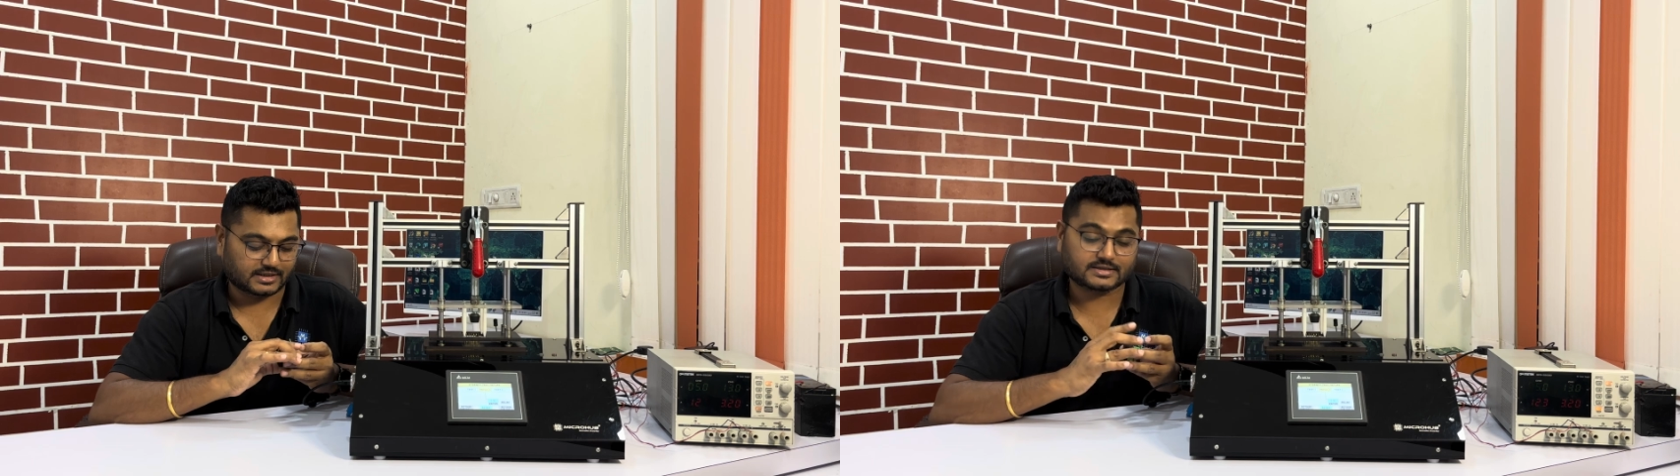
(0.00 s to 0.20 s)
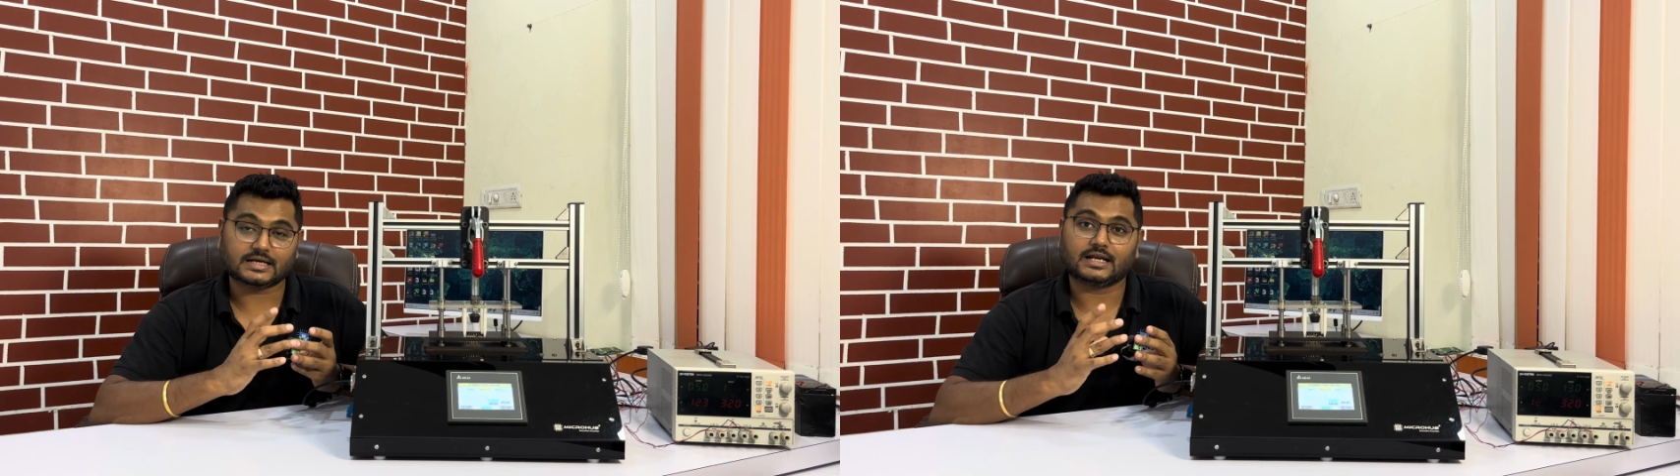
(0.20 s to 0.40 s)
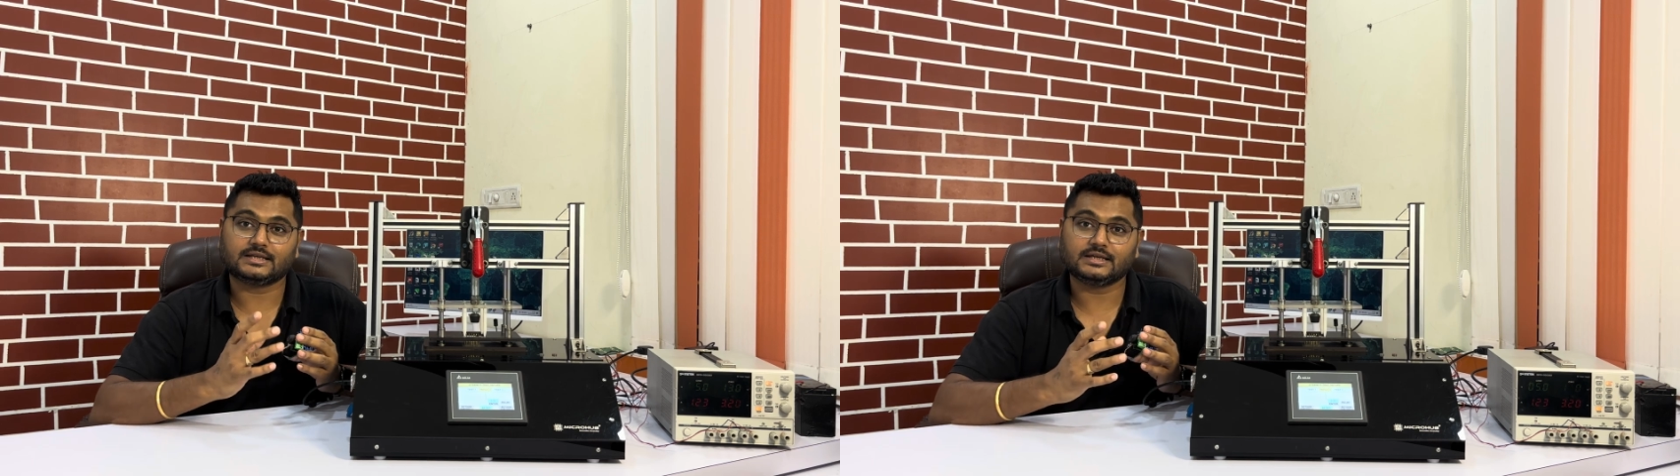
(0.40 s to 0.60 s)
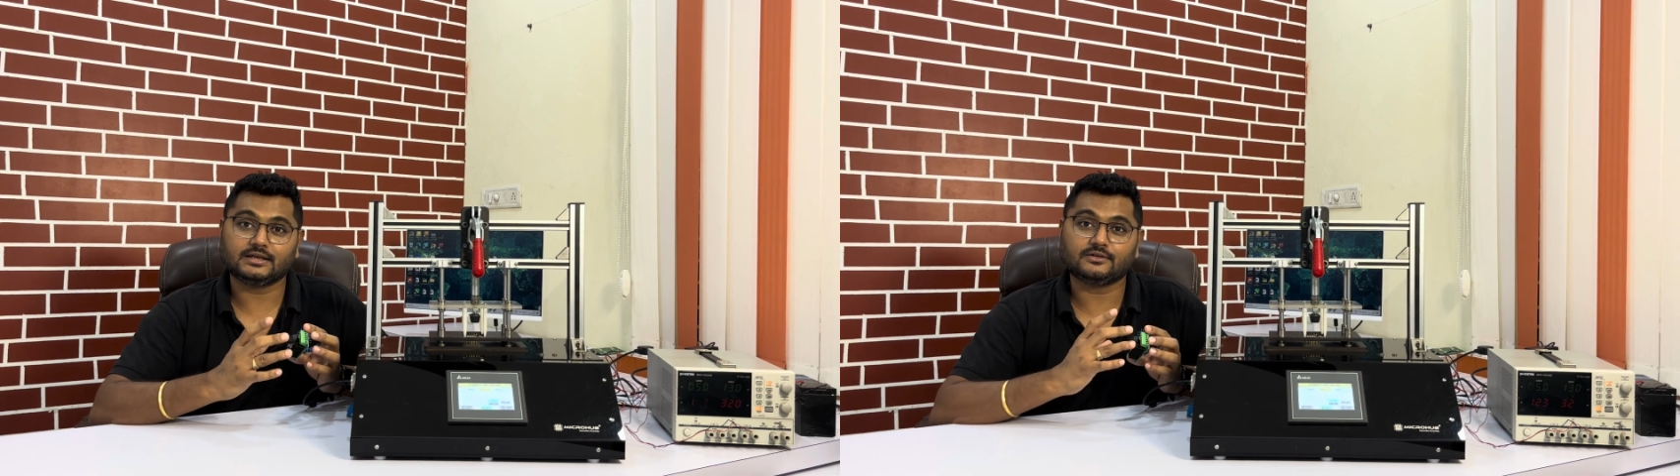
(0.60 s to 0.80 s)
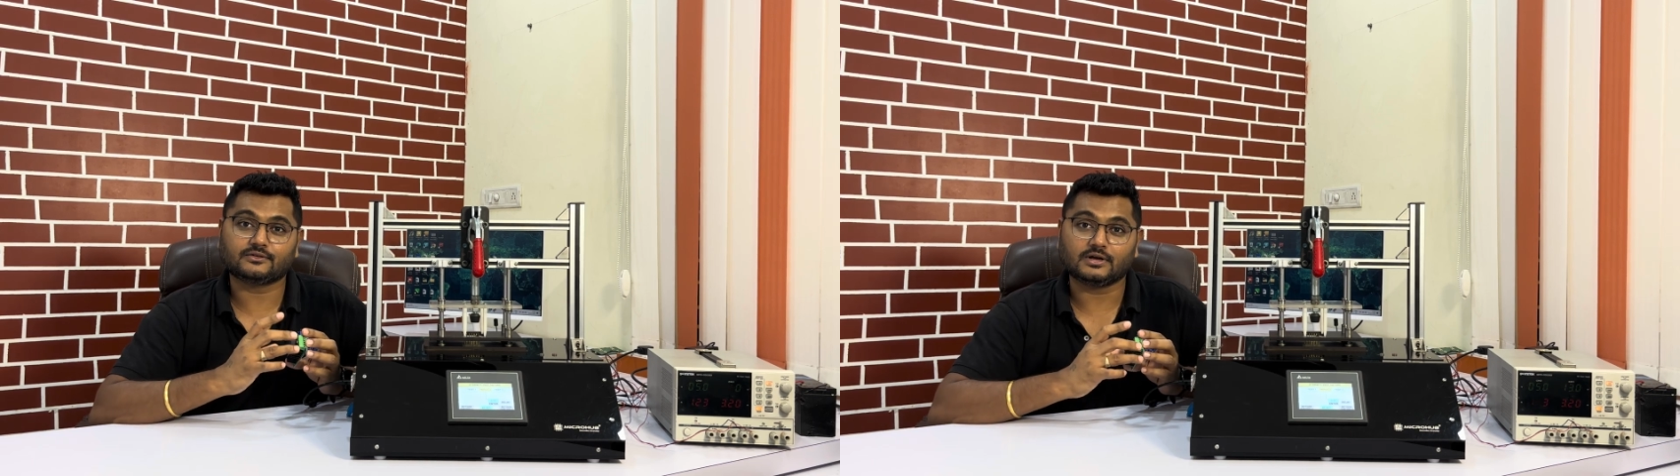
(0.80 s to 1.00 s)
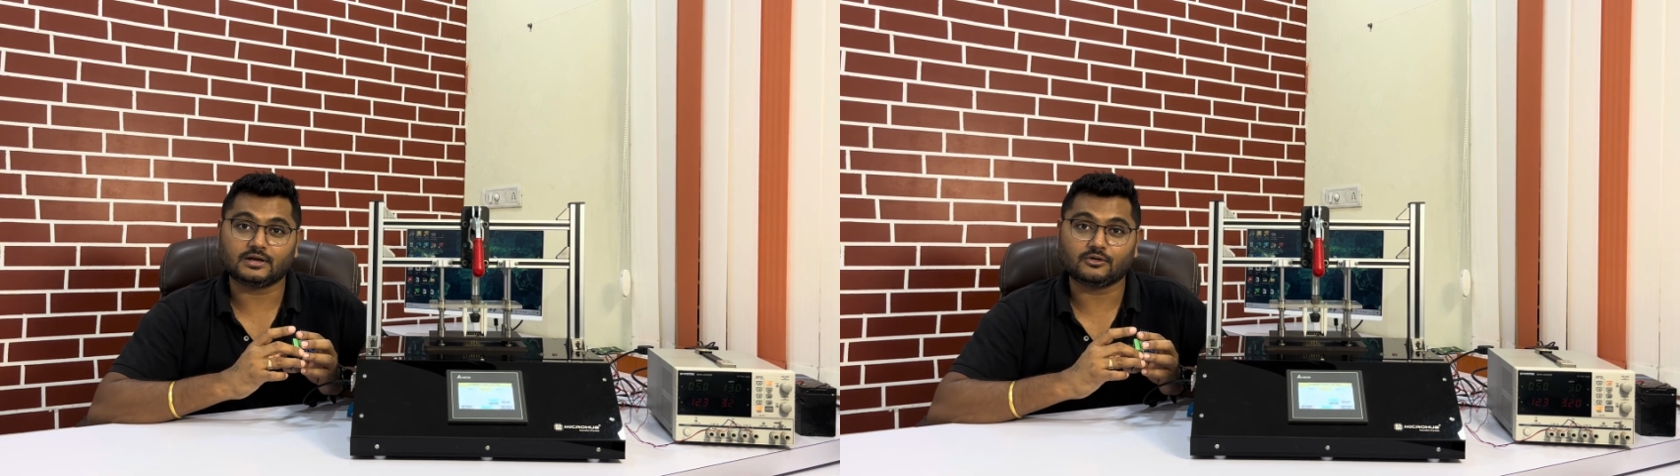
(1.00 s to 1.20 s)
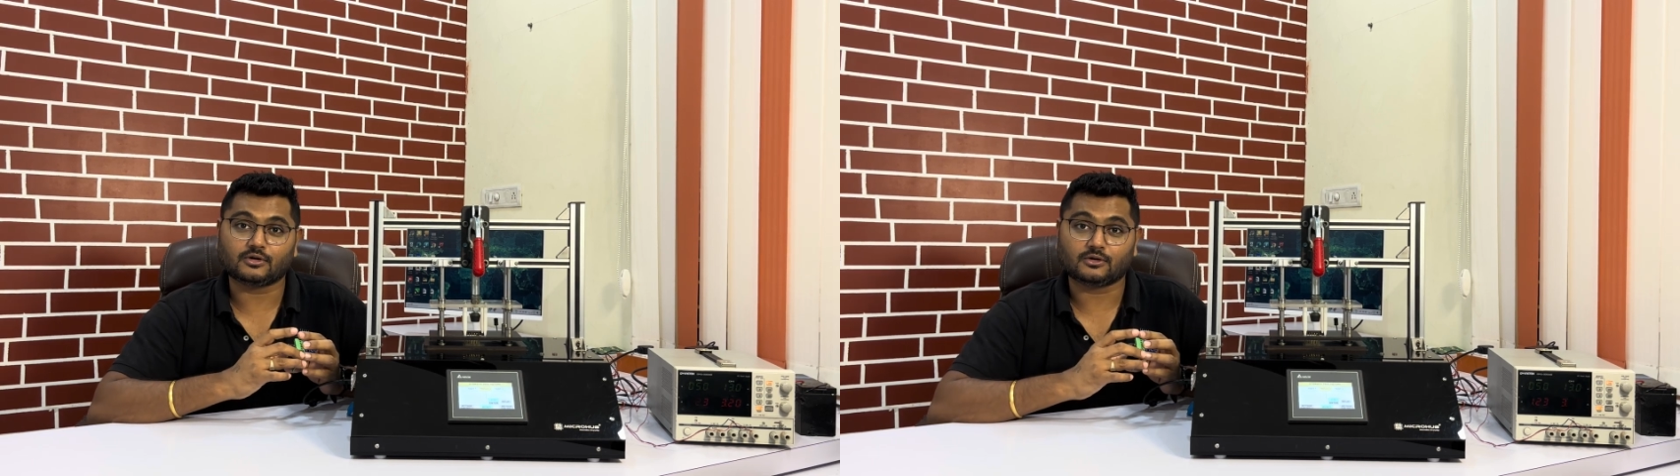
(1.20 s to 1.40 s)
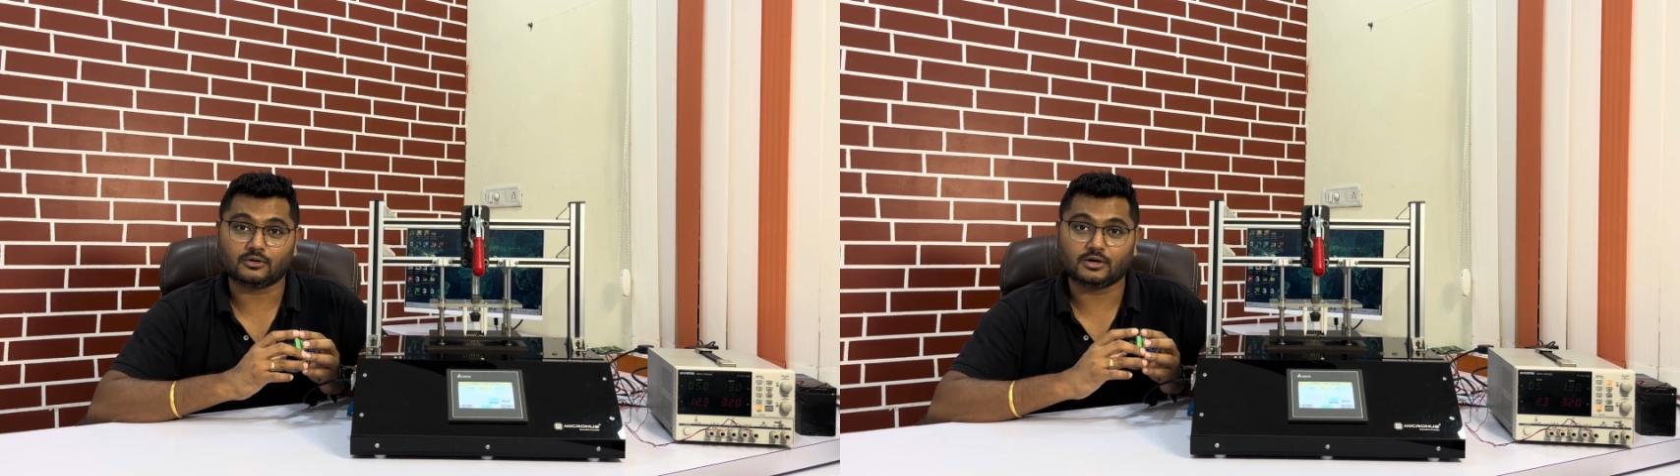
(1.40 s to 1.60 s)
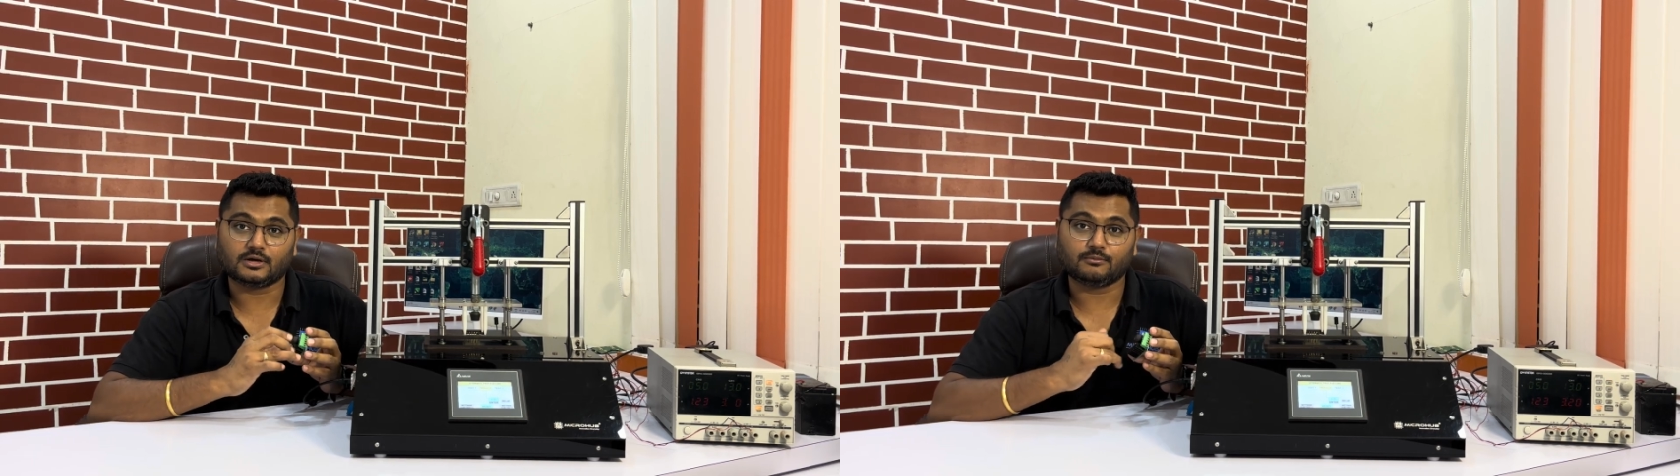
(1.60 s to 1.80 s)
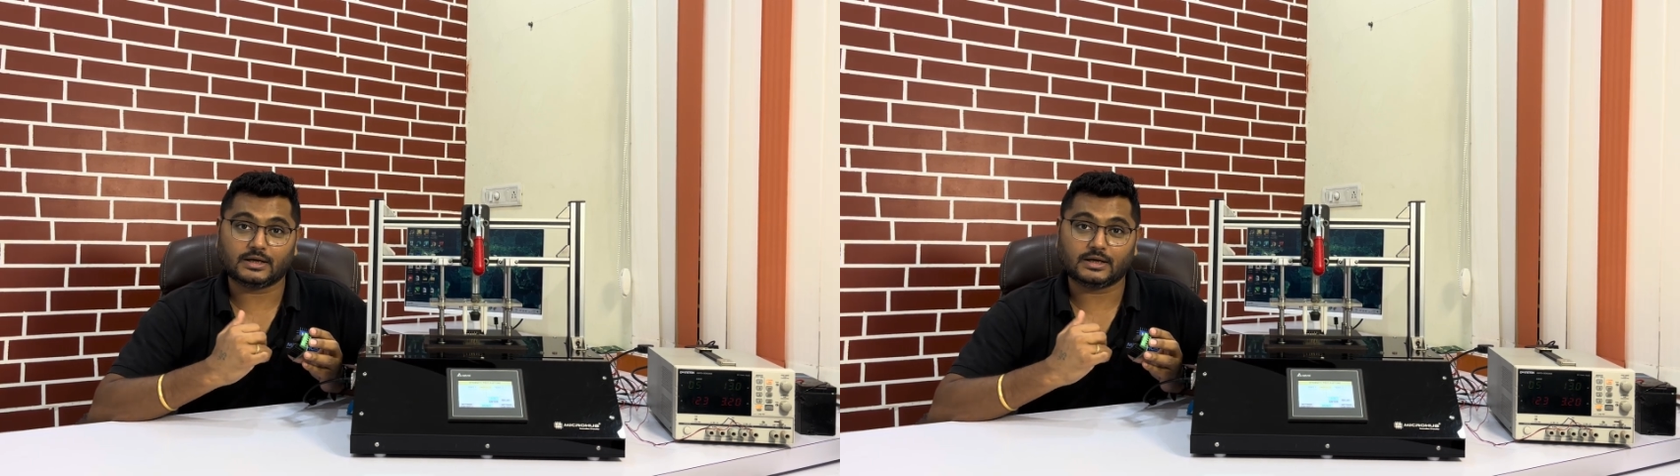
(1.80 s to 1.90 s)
charging is done or not,